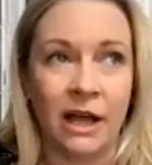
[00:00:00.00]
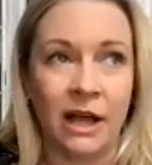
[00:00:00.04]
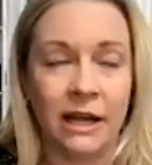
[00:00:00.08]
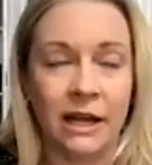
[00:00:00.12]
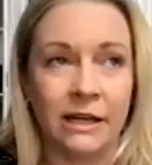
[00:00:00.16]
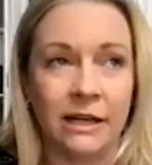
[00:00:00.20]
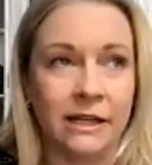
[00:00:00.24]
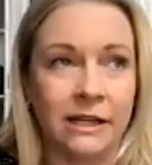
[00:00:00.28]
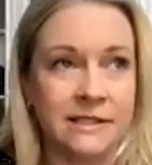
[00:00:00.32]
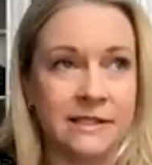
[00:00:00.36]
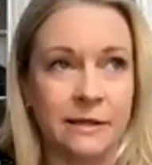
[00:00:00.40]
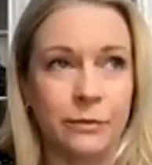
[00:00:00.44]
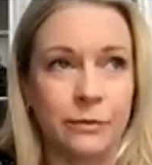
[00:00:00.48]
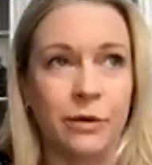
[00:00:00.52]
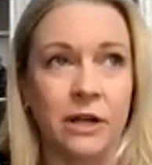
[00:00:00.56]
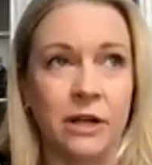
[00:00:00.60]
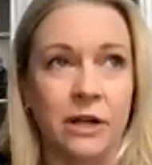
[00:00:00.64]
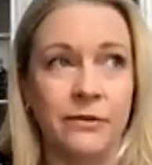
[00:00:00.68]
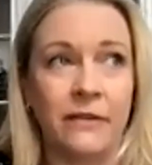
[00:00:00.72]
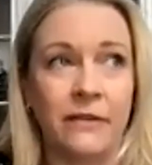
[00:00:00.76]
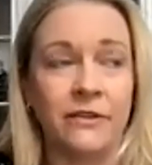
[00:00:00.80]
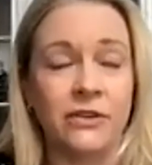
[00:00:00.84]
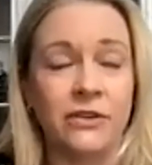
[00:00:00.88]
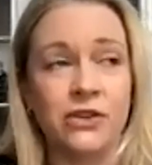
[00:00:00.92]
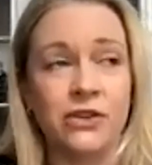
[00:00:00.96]
And he said, well, I
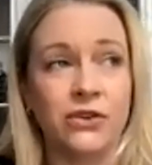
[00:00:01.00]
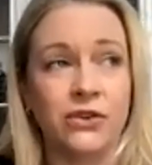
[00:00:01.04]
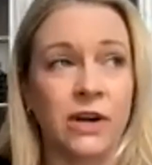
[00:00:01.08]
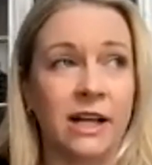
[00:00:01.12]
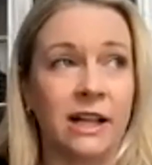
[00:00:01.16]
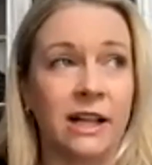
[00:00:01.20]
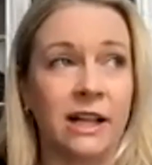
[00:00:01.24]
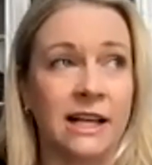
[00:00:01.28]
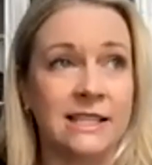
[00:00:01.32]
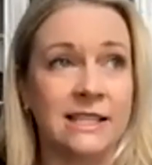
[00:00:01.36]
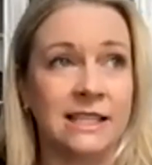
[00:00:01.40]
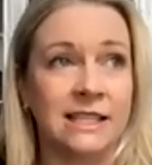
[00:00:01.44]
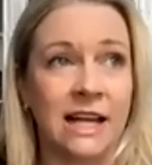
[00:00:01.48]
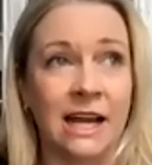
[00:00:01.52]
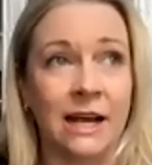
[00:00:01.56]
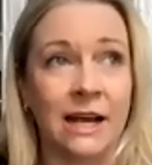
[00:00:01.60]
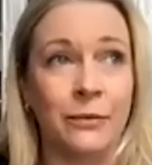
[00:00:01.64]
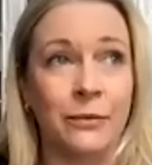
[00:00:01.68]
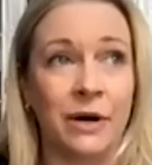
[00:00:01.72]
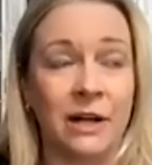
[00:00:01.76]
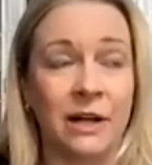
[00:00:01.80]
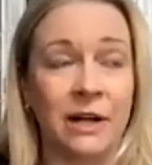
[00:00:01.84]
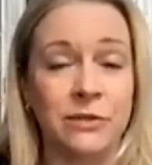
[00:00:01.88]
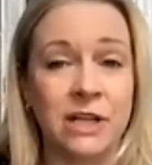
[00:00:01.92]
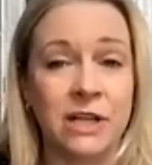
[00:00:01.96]
found this stray last night
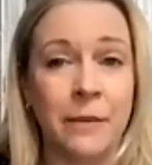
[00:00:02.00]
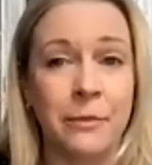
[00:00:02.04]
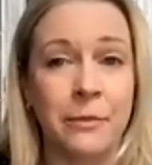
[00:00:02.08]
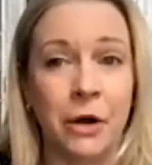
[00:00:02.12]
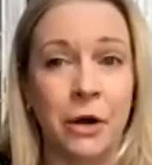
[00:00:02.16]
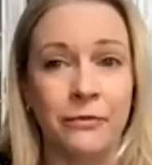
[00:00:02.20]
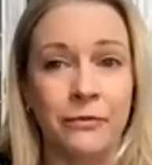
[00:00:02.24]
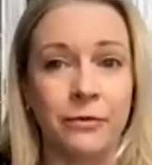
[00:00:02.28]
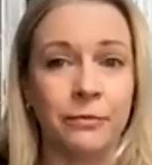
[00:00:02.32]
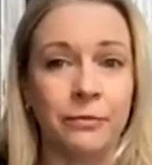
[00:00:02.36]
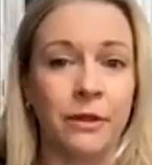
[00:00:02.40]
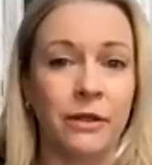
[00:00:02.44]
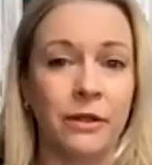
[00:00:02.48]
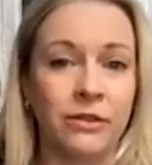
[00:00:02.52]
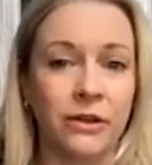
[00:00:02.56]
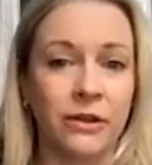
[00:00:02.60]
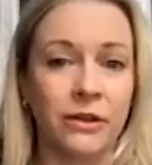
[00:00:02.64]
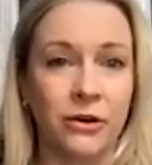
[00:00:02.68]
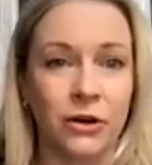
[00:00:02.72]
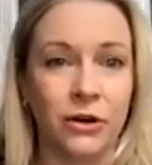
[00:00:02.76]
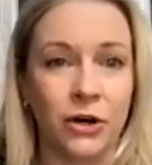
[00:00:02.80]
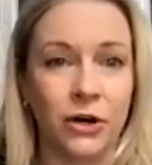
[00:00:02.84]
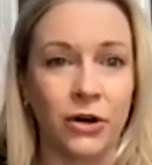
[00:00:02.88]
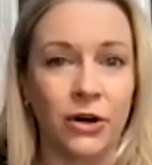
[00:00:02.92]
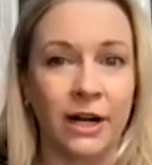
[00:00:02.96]
when I was coming home from the
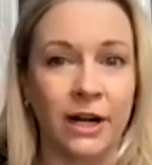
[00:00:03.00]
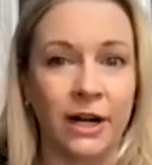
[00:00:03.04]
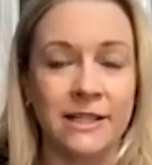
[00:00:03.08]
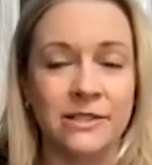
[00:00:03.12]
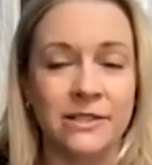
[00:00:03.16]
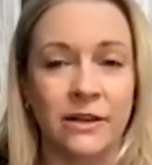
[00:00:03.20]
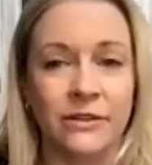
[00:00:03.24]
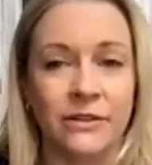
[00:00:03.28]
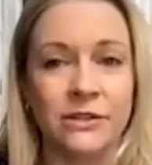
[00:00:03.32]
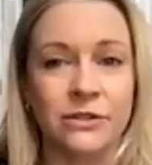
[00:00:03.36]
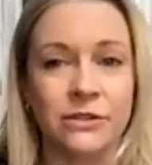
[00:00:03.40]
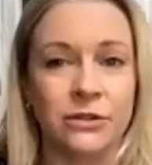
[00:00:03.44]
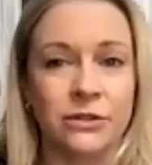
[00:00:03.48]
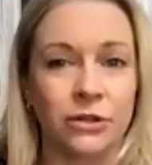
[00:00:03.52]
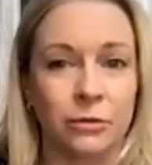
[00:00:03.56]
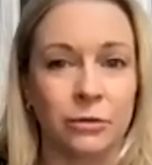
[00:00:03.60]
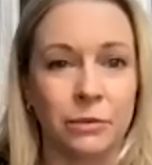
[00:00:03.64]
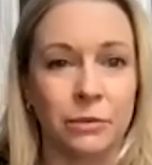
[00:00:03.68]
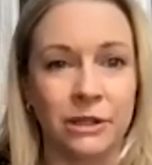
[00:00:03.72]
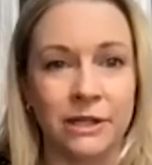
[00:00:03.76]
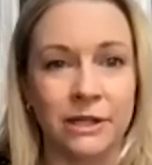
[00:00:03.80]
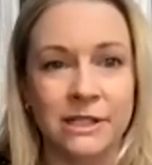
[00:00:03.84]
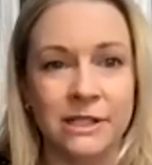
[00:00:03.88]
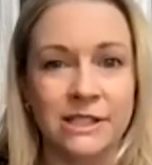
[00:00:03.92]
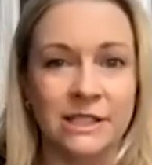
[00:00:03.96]
theater and I saw this girl,
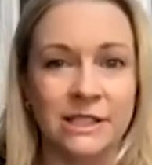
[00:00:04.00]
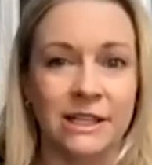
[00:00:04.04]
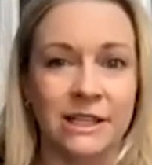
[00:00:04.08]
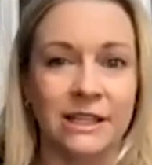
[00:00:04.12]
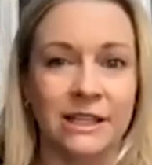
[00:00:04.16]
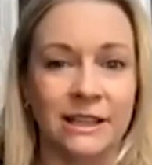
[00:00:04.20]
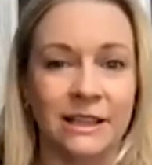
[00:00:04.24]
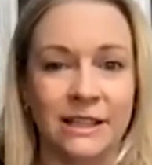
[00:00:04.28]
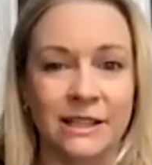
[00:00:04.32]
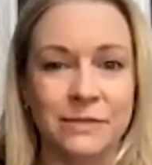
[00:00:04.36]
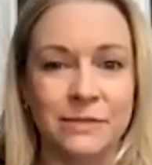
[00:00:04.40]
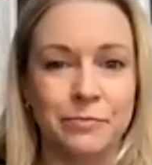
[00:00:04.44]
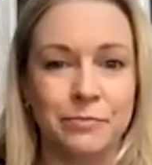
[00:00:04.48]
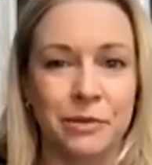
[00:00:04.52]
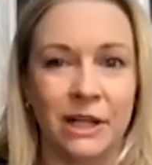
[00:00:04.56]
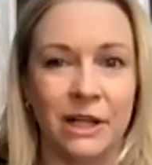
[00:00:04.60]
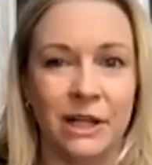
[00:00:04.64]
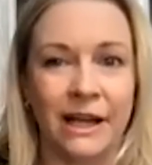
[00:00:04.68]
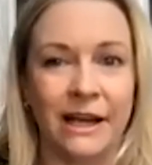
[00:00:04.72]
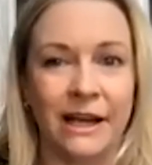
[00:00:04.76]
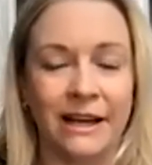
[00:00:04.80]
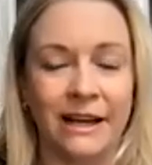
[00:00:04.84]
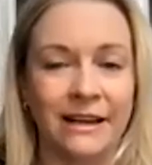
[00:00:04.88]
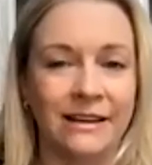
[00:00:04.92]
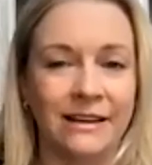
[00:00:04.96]
Melissa, in this
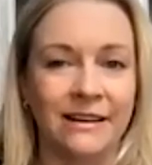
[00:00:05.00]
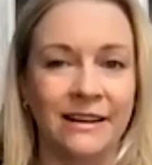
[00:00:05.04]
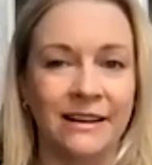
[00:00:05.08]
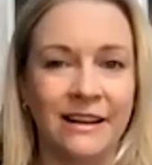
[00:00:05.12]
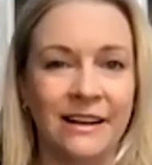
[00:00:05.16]
play,